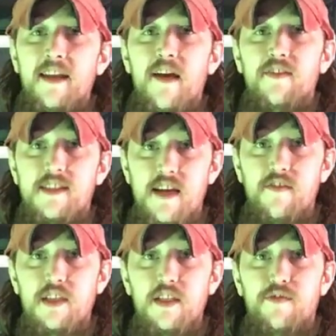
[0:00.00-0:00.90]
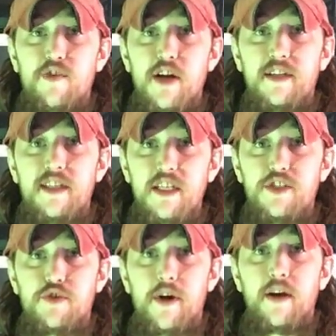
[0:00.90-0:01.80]
on the 17th fret D
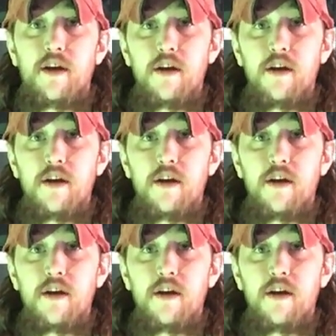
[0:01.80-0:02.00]
string.